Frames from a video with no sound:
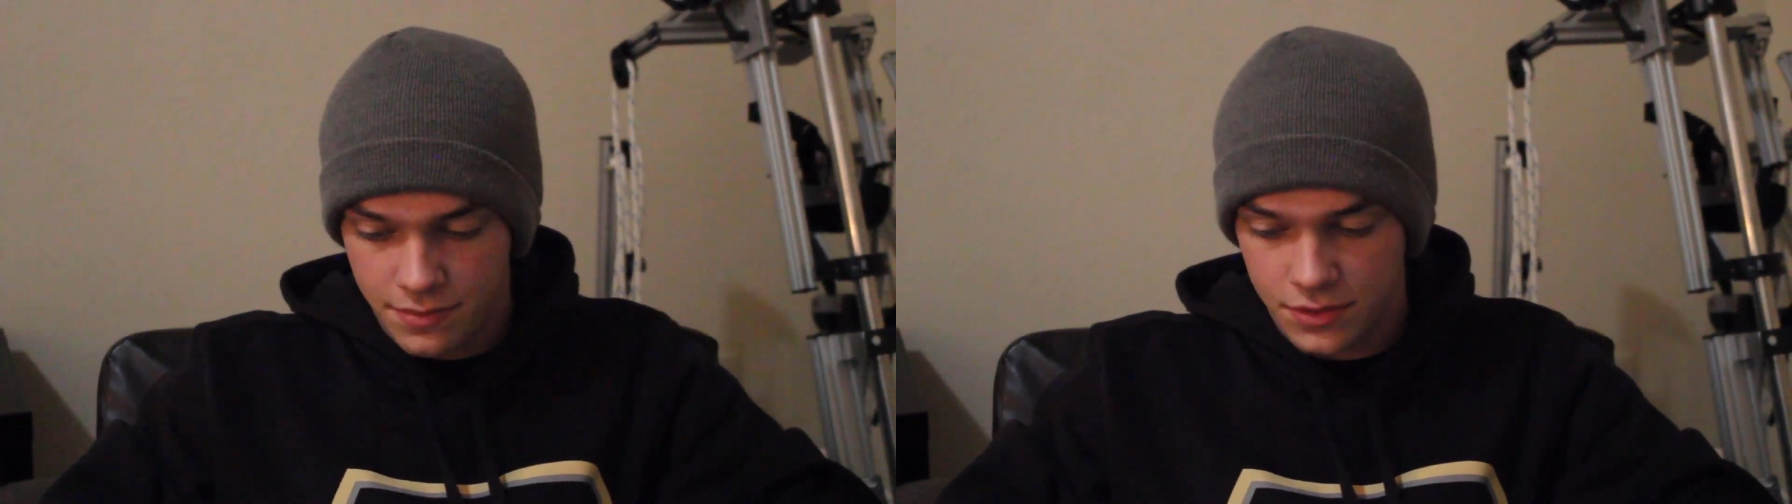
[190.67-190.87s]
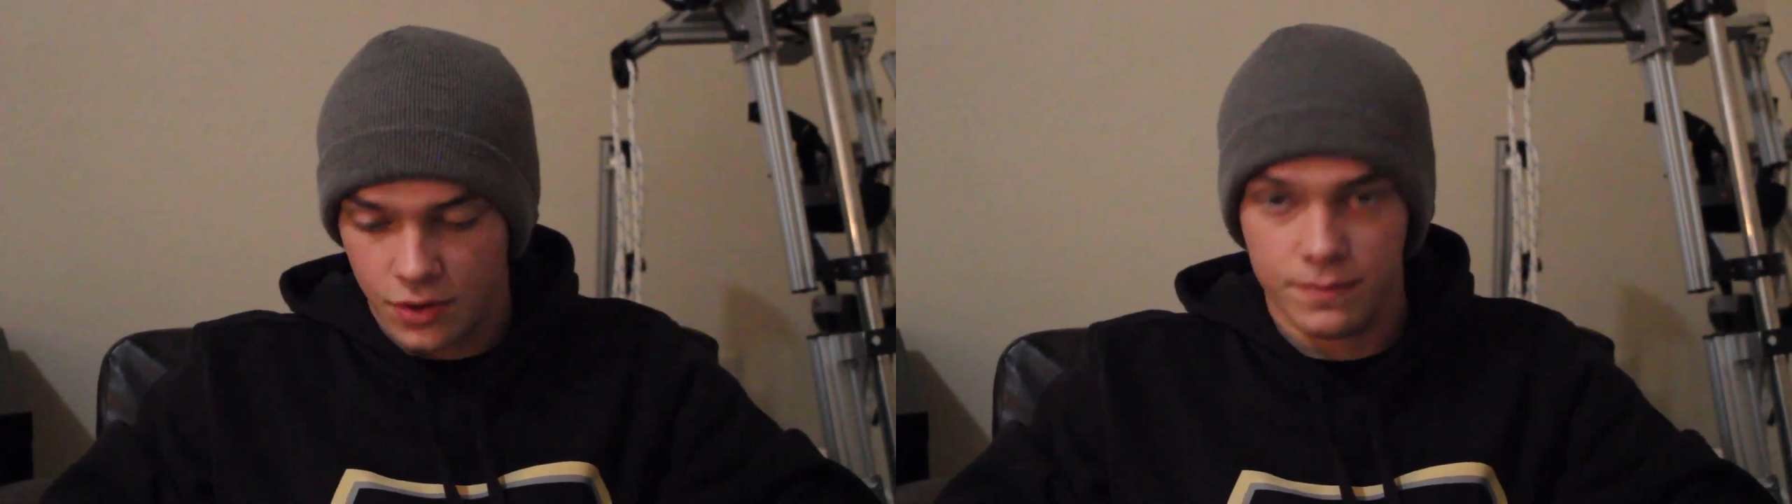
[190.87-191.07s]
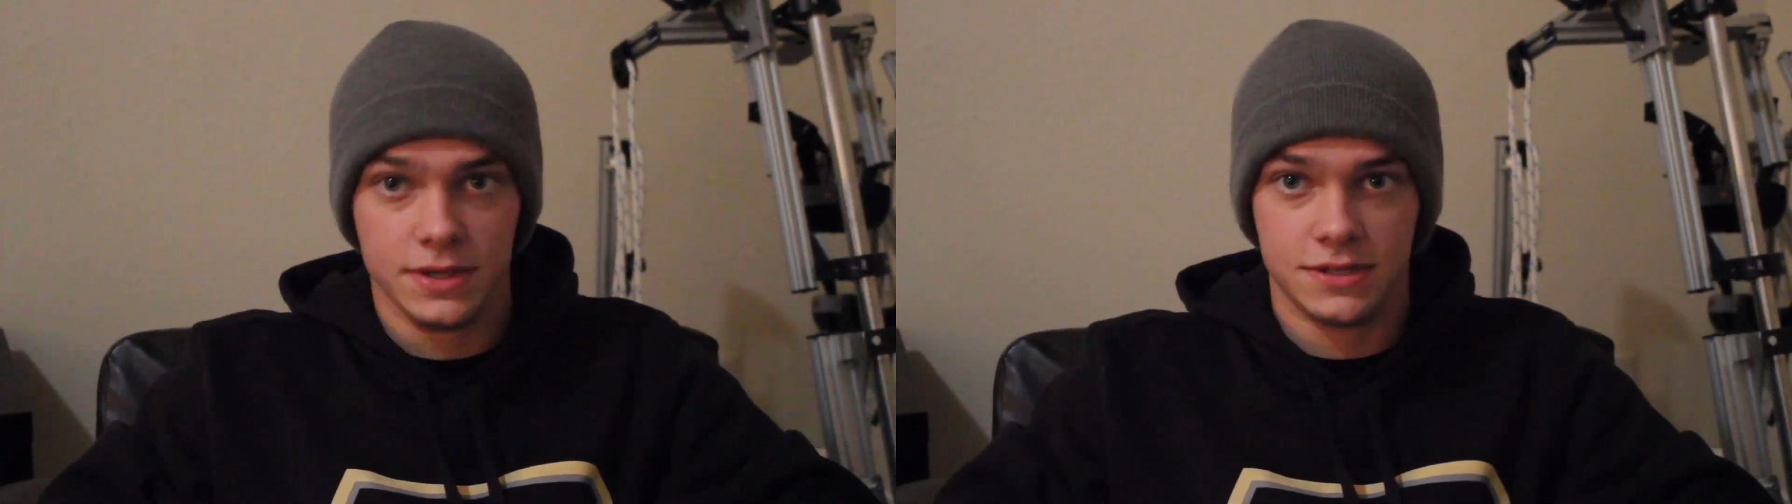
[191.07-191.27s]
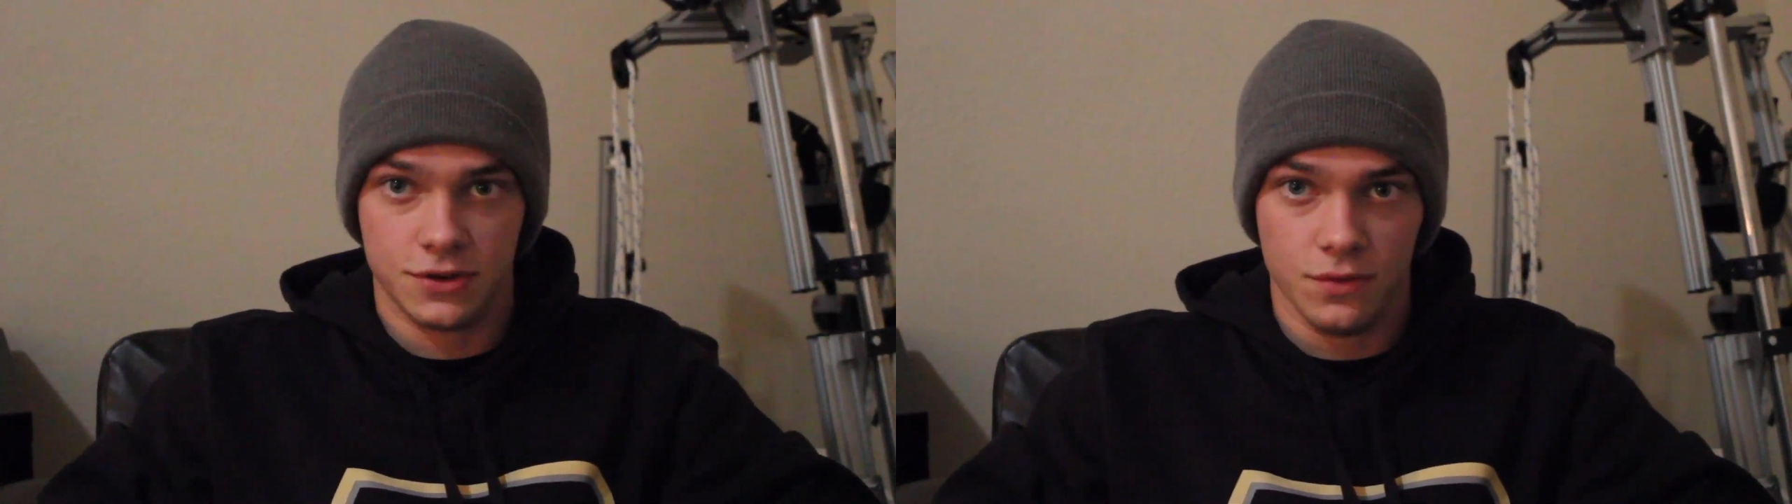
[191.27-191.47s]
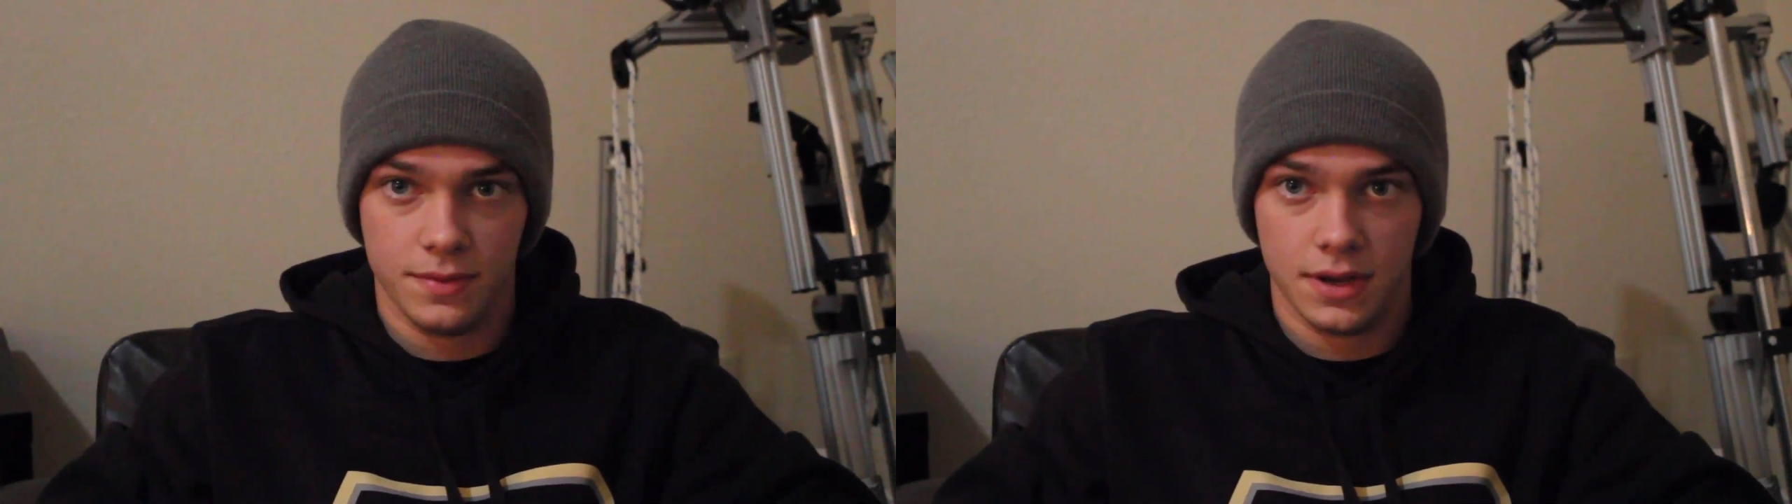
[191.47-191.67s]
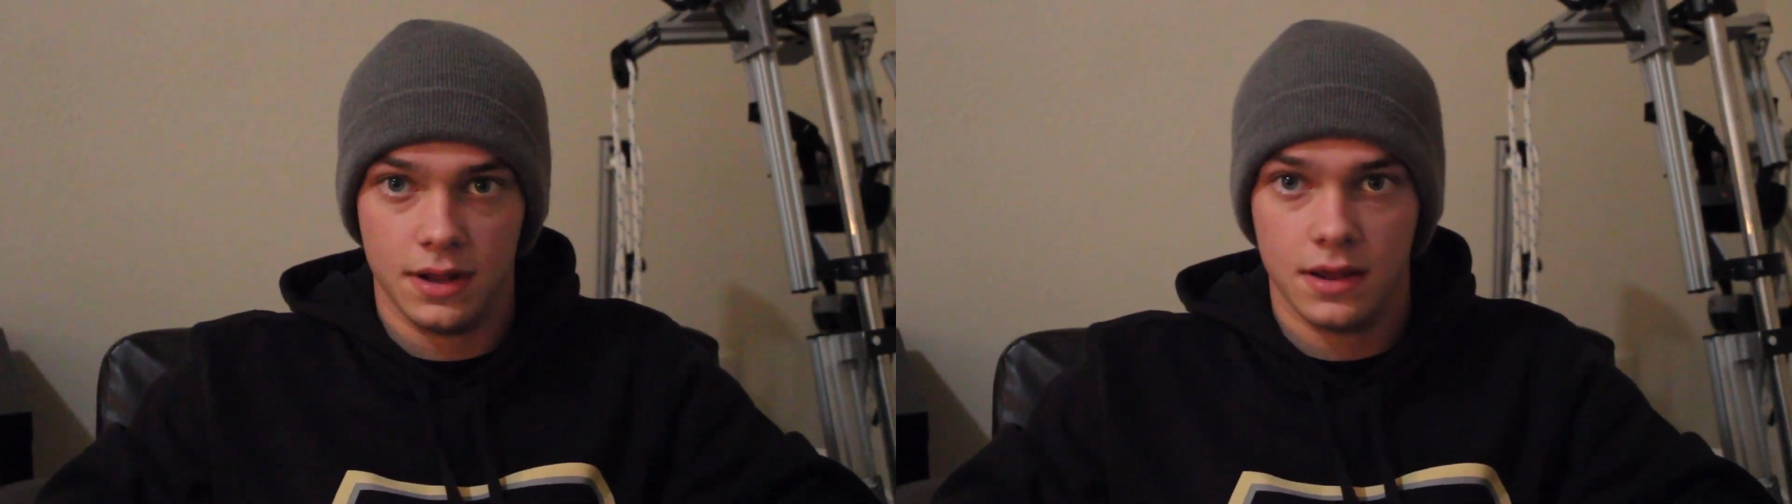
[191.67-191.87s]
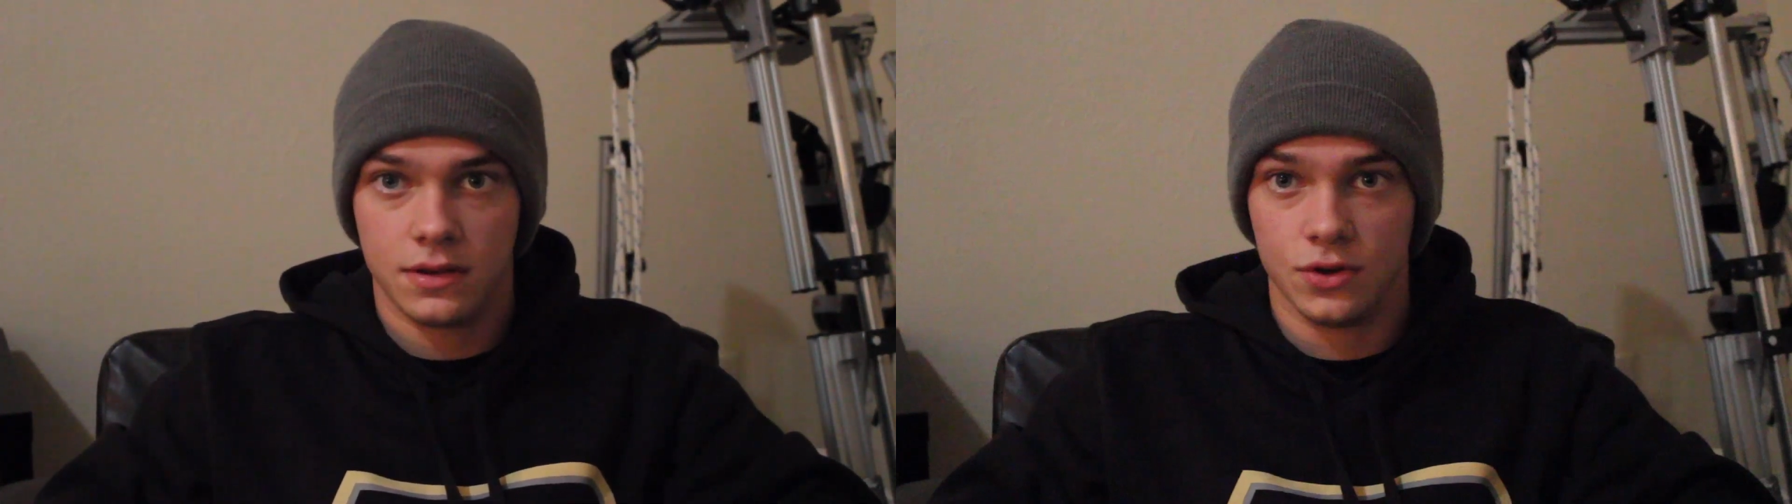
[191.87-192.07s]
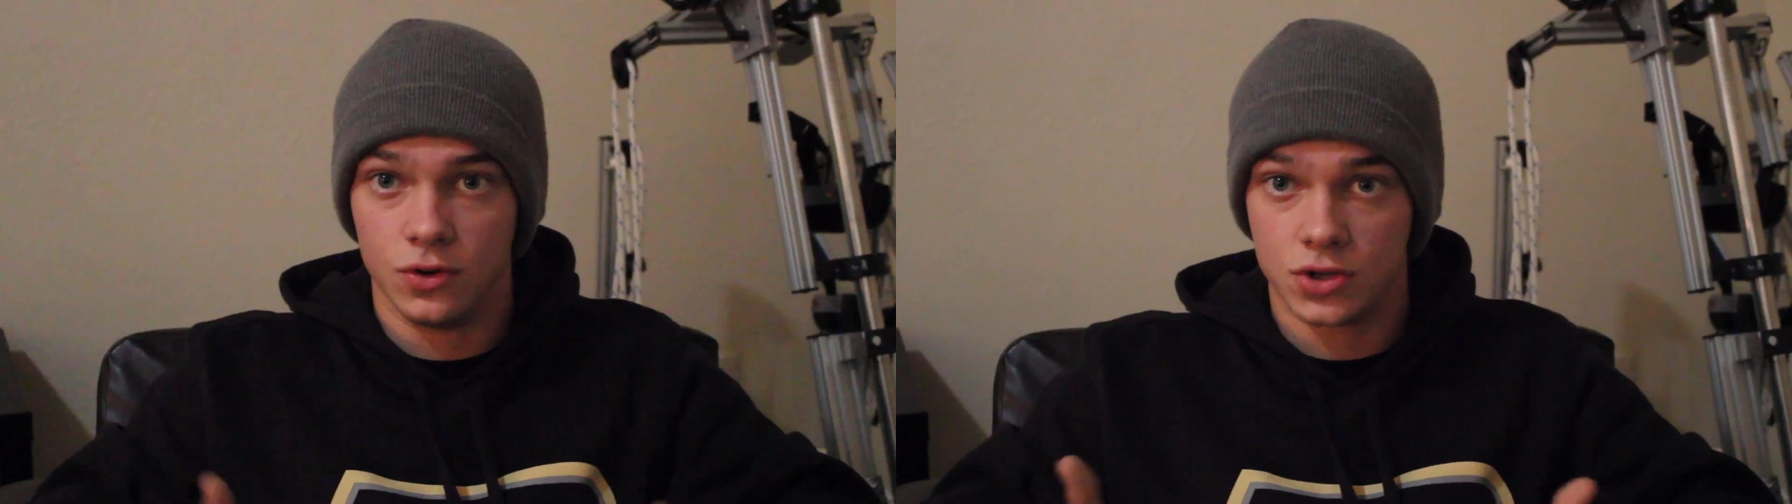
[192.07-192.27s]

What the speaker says: don't be stupid. Don't